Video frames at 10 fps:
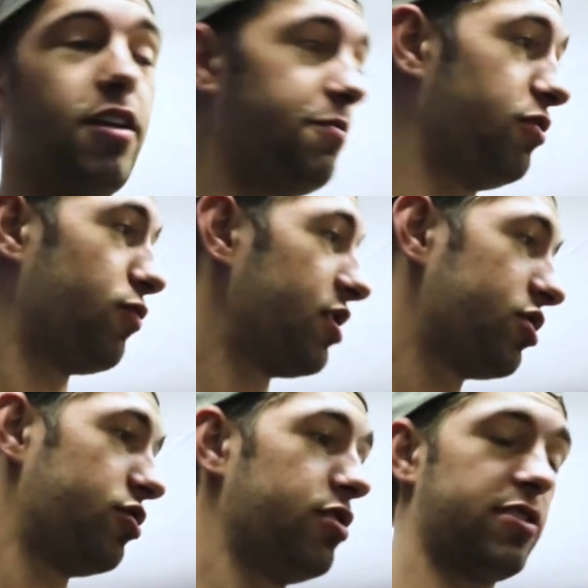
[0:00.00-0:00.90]
I've been wanting to
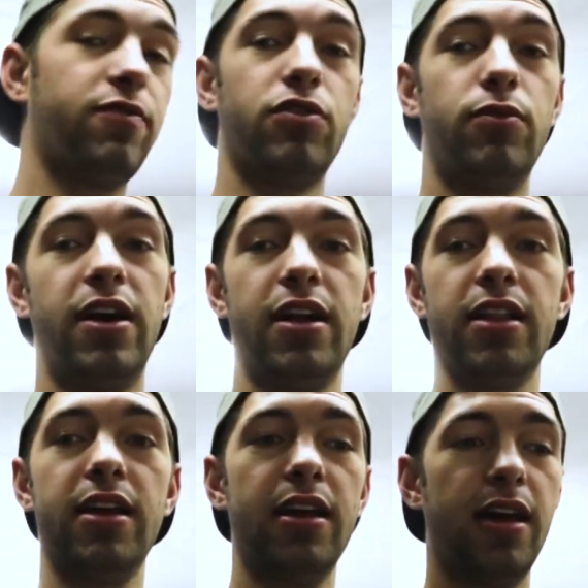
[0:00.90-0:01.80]
do this for a
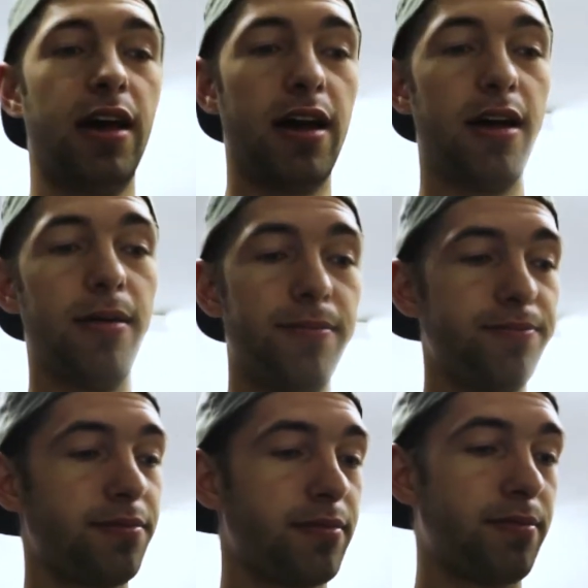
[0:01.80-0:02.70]
while.
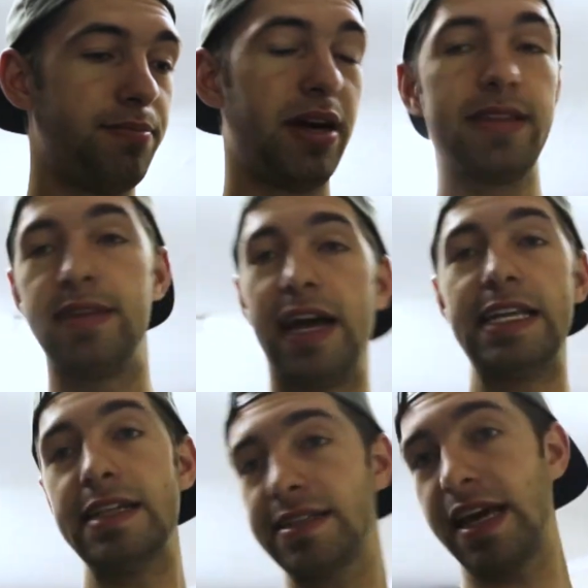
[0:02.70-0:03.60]
Um, but the
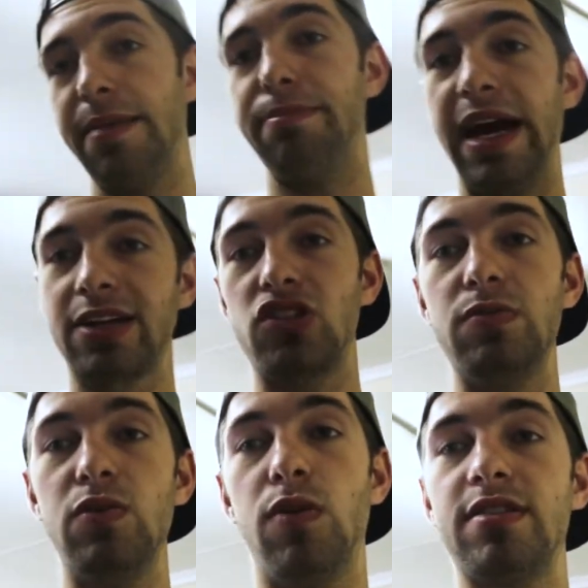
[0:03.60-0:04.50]
idea just came back to
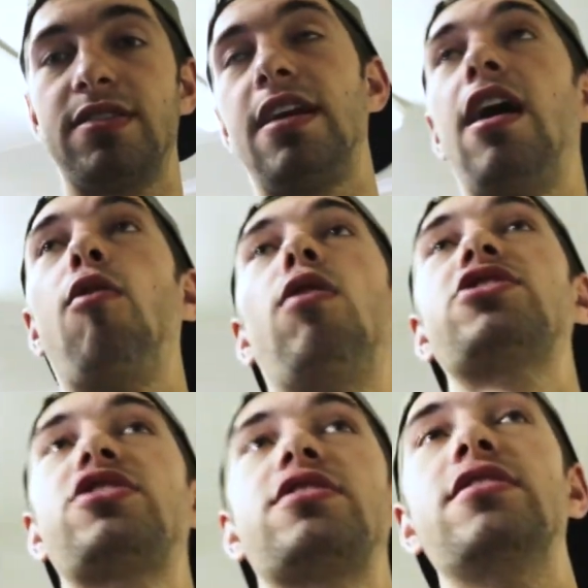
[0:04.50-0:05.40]
me once I
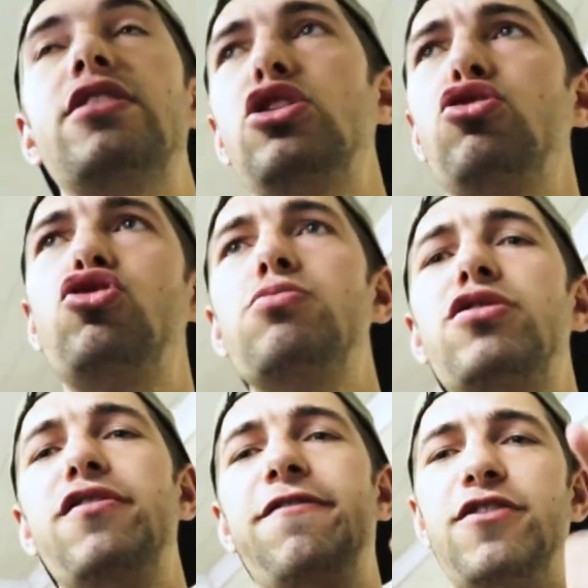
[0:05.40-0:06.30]
watched the
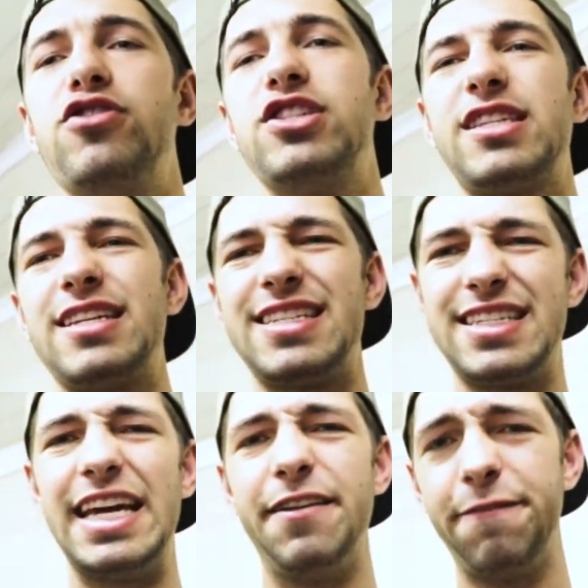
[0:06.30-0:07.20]
YouTuber First
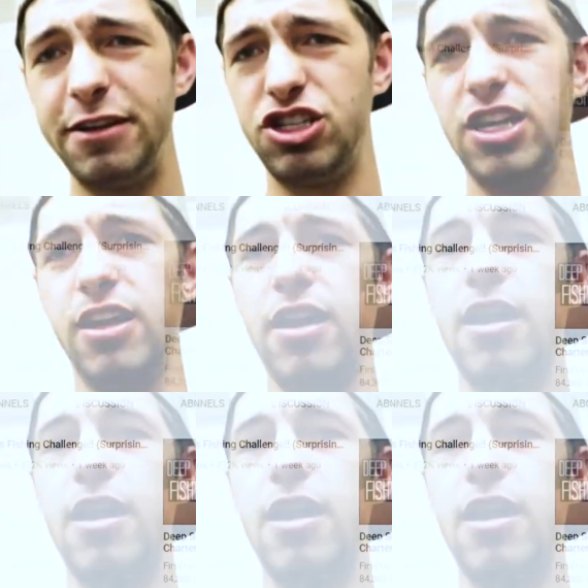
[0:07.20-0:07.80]
State Fishing.